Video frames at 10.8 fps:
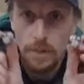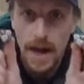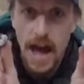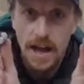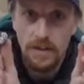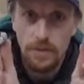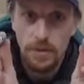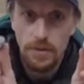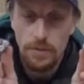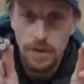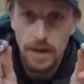a pack of
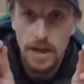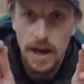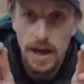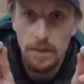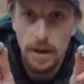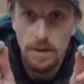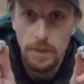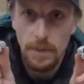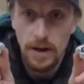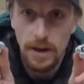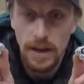three out of my
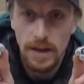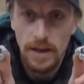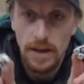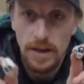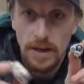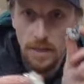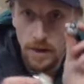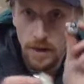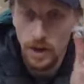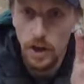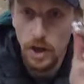repair kit,
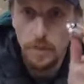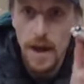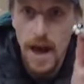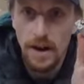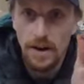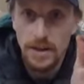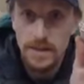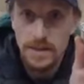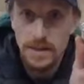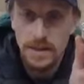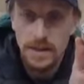they're good batteries.
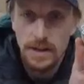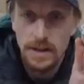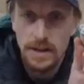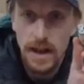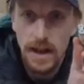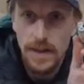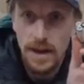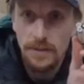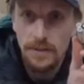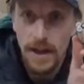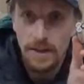And then
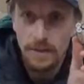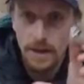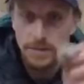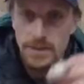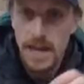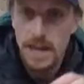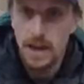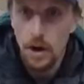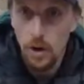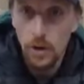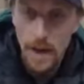if I am taking
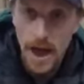old